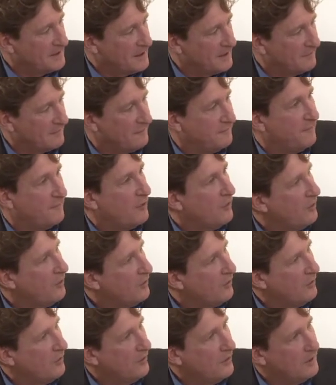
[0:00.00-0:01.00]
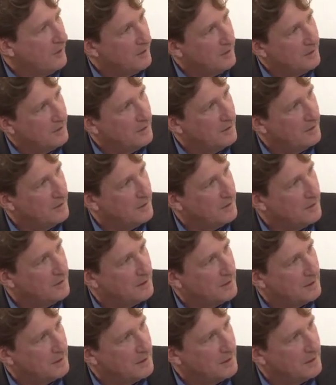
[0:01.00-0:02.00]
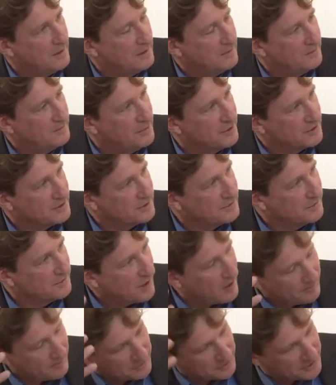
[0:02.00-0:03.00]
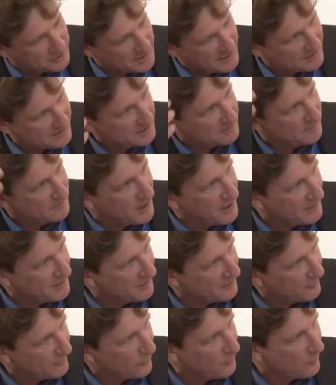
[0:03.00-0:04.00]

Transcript: can fall. But are protected by their